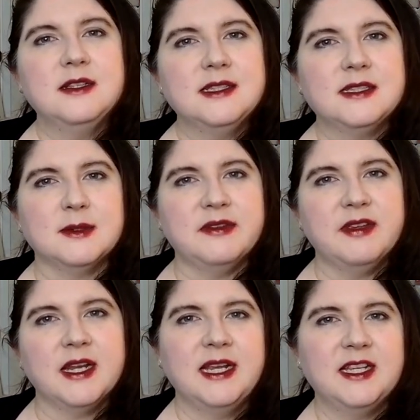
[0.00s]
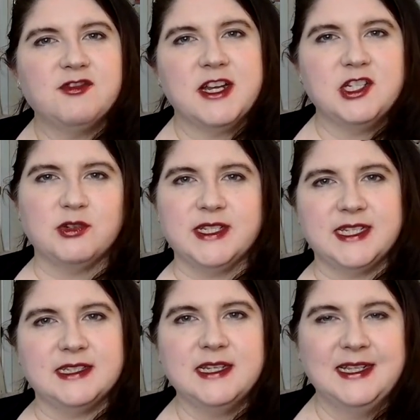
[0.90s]
So if you can hear strange
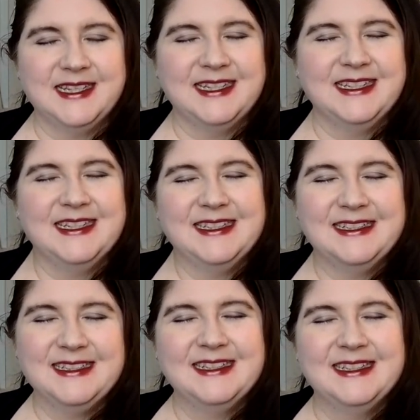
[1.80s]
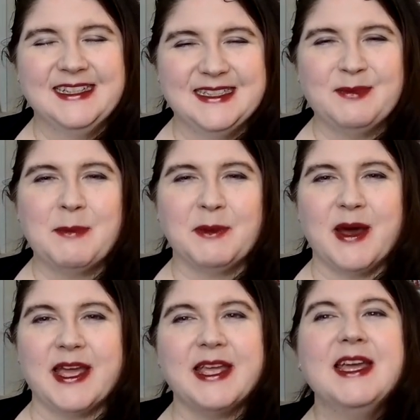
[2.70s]
noises, that's probably
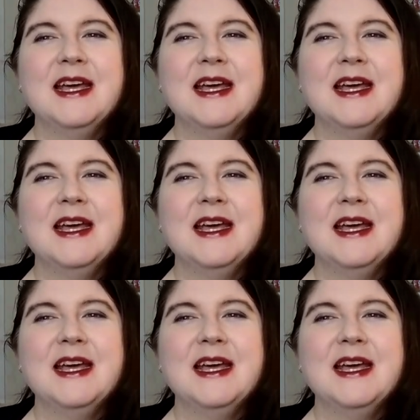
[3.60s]
why.